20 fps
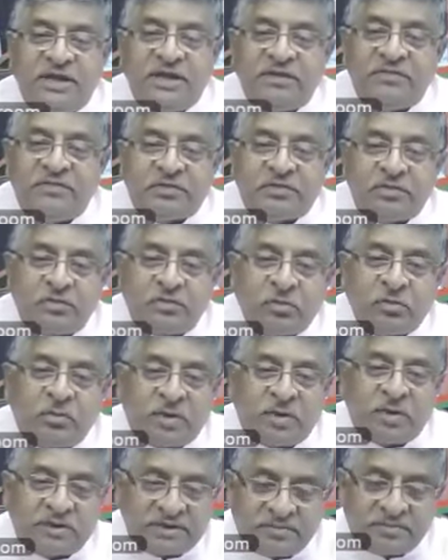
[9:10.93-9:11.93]
I leave it to
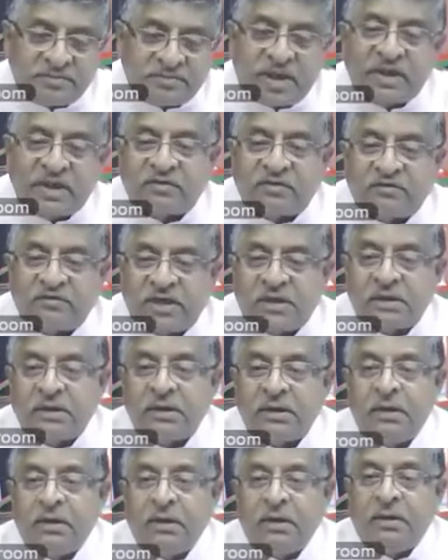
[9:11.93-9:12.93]
you, but it is a matter where